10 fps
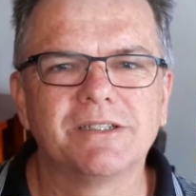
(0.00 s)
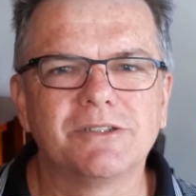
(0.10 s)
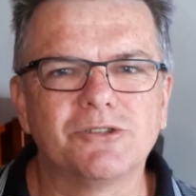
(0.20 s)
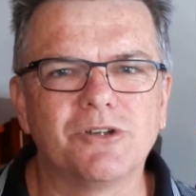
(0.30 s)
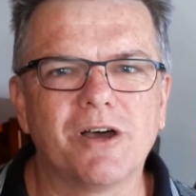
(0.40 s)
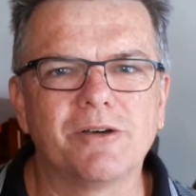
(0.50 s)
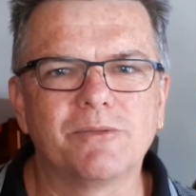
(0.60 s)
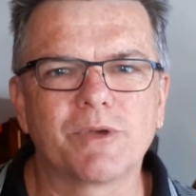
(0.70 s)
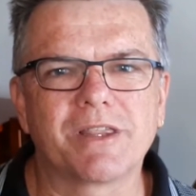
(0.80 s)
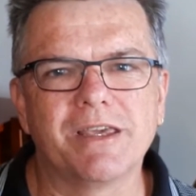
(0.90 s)

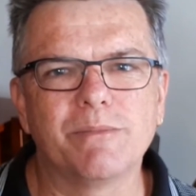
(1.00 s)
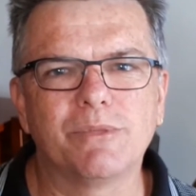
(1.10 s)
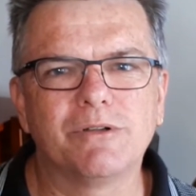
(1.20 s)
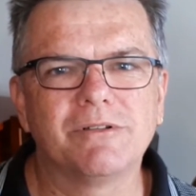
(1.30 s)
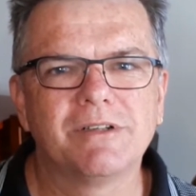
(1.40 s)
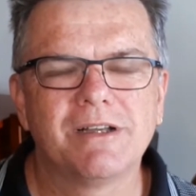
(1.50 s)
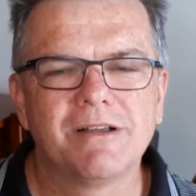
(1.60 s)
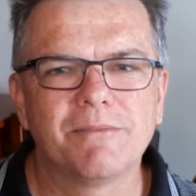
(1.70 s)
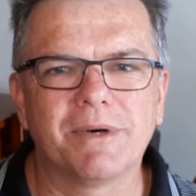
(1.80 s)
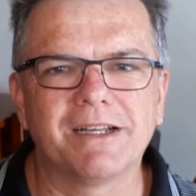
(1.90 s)
drone with
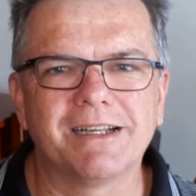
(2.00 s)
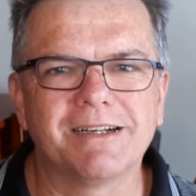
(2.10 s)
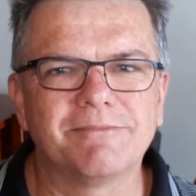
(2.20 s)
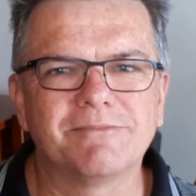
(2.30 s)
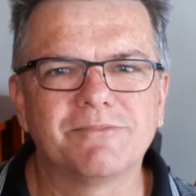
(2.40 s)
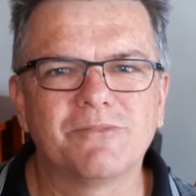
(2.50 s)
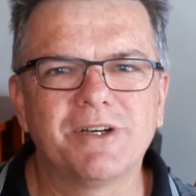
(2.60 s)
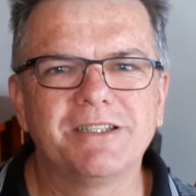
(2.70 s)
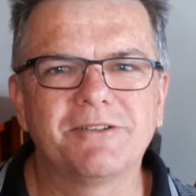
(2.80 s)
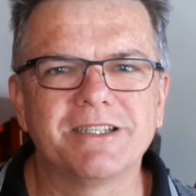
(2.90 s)
gimbal, but
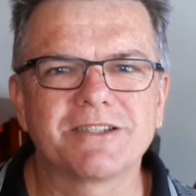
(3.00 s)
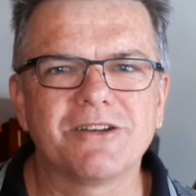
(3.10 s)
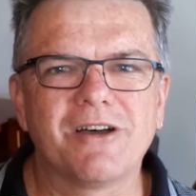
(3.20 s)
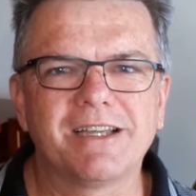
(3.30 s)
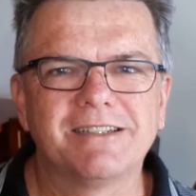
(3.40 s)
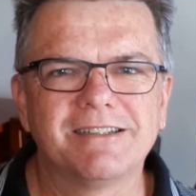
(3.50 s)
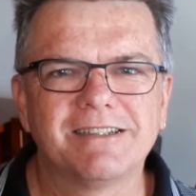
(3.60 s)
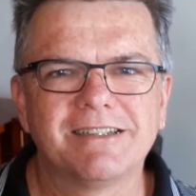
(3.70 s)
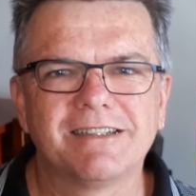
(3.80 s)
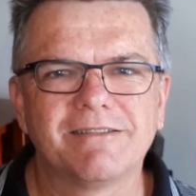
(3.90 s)
when you're inside,
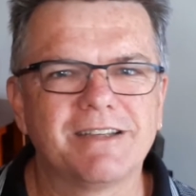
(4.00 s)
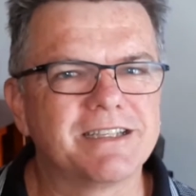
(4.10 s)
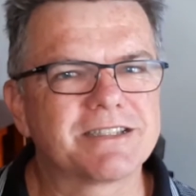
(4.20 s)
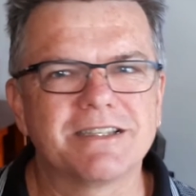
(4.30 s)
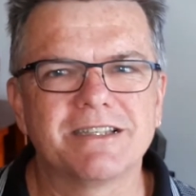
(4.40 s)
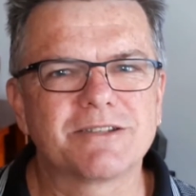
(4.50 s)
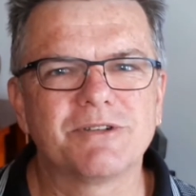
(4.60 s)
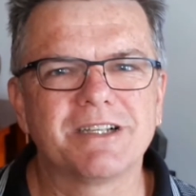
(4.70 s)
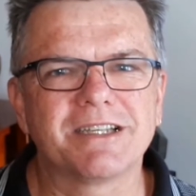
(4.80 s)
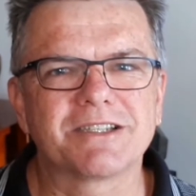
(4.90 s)
it's
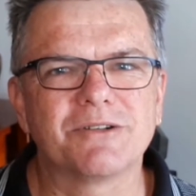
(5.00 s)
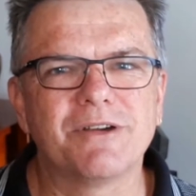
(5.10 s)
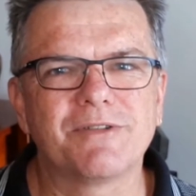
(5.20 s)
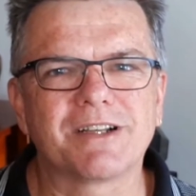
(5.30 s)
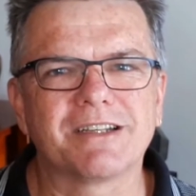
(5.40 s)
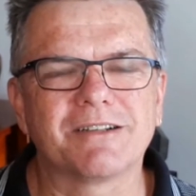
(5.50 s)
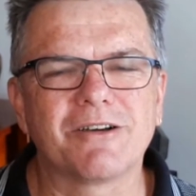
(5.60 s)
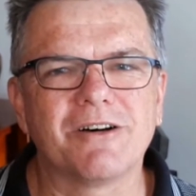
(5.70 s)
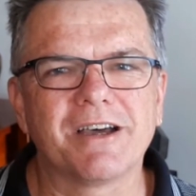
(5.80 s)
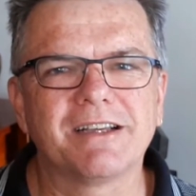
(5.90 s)
really a terrific little
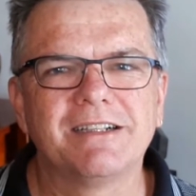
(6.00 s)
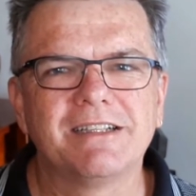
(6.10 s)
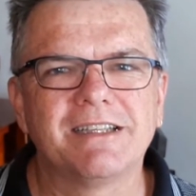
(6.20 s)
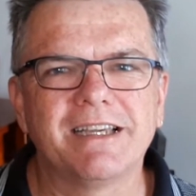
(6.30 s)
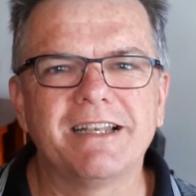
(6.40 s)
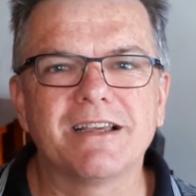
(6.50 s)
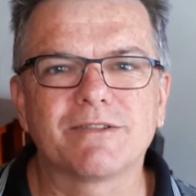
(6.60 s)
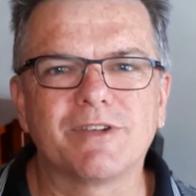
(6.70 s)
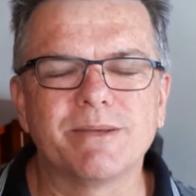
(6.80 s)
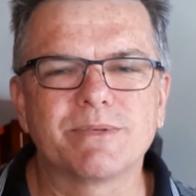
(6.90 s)
guy. It does
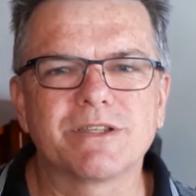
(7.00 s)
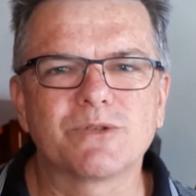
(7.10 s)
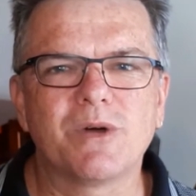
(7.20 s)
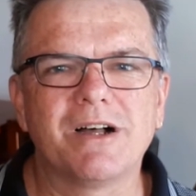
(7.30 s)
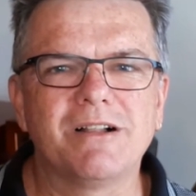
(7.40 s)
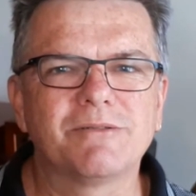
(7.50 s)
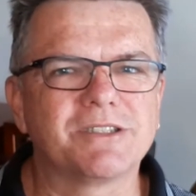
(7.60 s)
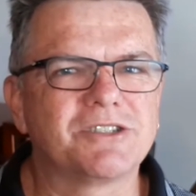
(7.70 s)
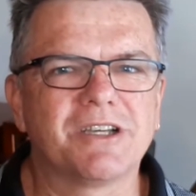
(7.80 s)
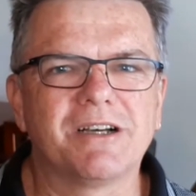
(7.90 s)
flips as well,
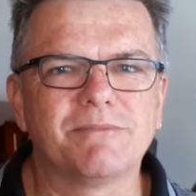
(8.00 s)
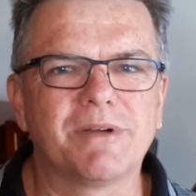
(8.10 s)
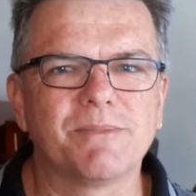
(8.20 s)
which I'm not